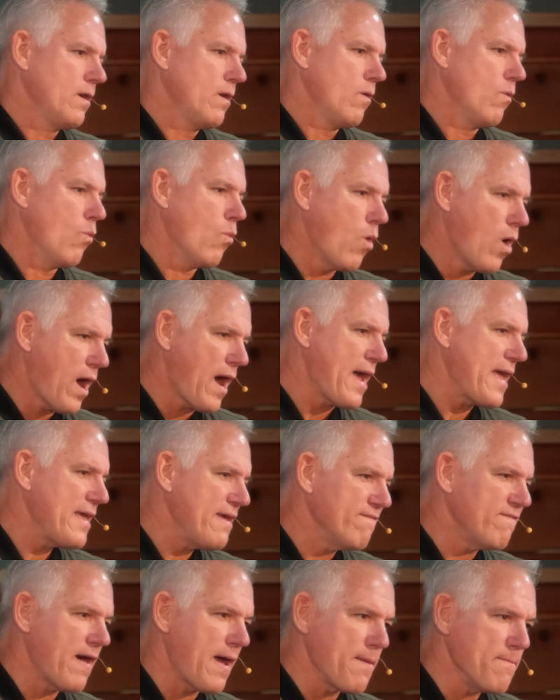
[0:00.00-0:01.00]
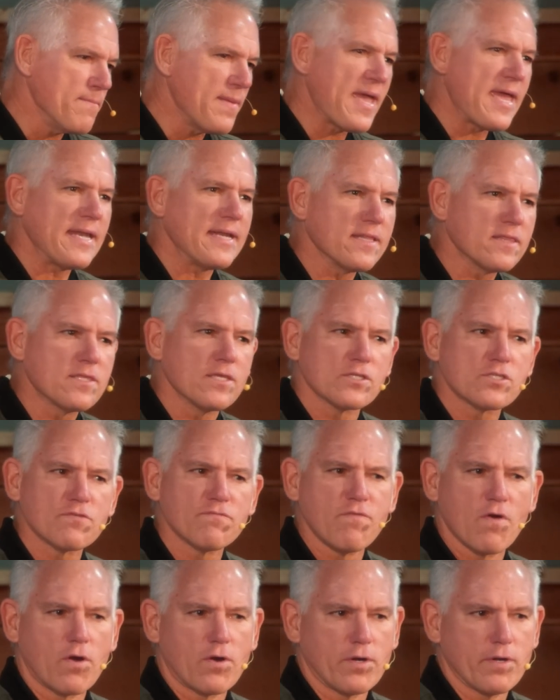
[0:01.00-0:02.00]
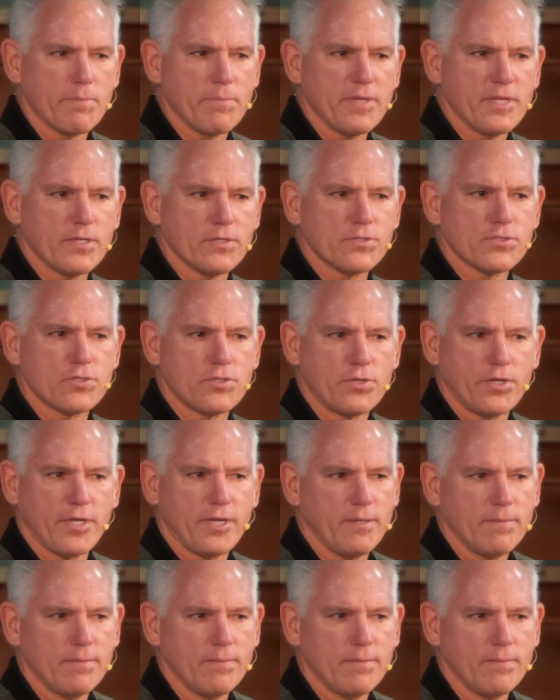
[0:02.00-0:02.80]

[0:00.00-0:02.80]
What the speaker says: Why have I made it this far in ministry?